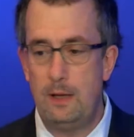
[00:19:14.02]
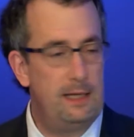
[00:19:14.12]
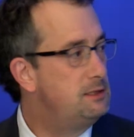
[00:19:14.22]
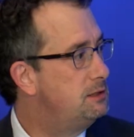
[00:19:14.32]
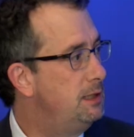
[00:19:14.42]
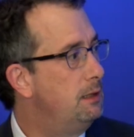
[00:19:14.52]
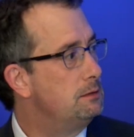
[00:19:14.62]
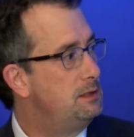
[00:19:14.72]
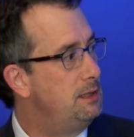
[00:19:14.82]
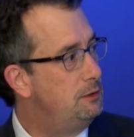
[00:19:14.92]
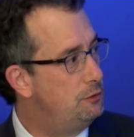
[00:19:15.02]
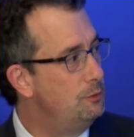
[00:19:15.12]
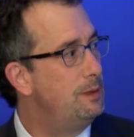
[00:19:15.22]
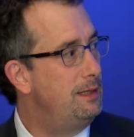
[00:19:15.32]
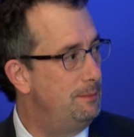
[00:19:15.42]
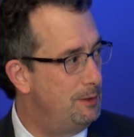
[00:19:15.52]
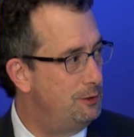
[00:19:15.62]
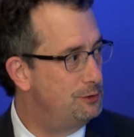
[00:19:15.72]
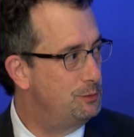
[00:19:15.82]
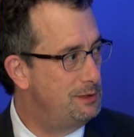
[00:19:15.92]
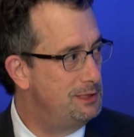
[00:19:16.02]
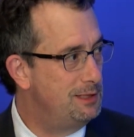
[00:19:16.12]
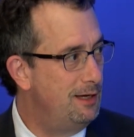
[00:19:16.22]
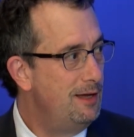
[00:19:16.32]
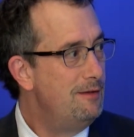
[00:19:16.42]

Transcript: SGLT2 inhibitors, which is a